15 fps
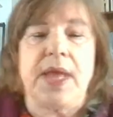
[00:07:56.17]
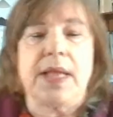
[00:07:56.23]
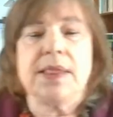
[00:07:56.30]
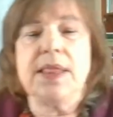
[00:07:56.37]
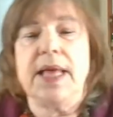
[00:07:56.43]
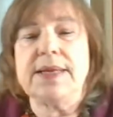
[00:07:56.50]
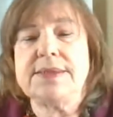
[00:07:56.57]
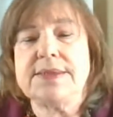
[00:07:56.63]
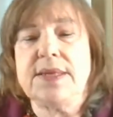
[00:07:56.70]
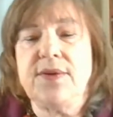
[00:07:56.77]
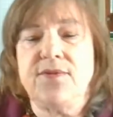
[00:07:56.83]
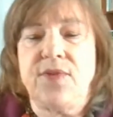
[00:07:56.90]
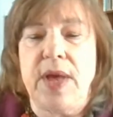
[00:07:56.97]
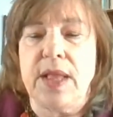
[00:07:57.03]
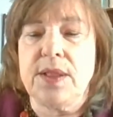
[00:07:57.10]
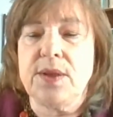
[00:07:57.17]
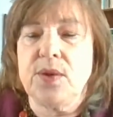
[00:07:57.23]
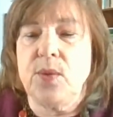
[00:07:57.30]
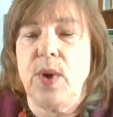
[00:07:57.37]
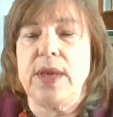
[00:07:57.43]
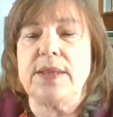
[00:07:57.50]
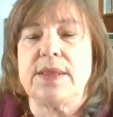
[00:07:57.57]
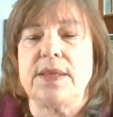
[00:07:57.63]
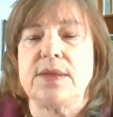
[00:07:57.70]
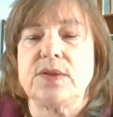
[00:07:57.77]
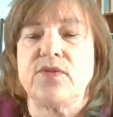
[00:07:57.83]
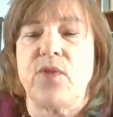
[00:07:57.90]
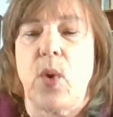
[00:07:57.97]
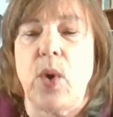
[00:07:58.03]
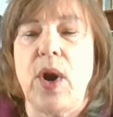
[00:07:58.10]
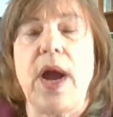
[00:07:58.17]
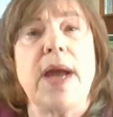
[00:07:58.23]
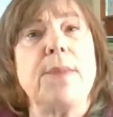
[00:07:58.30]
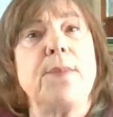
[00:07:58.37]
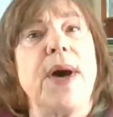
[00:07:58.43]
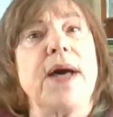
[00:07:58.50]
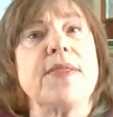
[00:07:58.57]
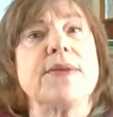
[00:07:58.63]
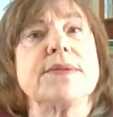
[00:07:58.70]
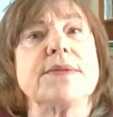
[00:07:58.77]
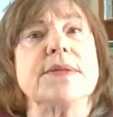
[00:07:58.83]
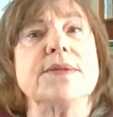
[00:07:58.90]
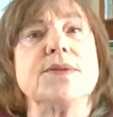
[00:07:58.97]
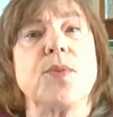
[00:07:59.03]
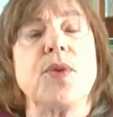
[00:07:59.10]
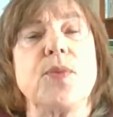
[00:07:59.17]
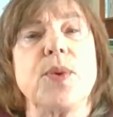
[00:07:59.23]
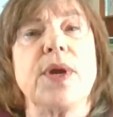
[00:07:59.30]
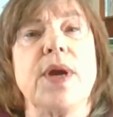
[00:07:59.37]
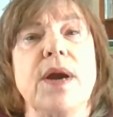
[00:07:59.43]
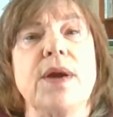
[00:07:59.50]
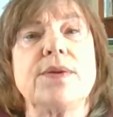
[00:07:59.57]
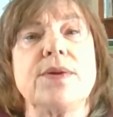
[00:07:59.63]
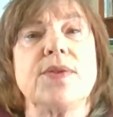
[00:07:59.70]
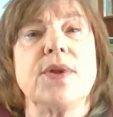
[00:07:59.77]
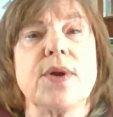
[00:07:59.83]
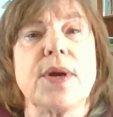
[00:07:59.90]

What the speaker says: Let's evaluate these 4 hypotheses with regard to their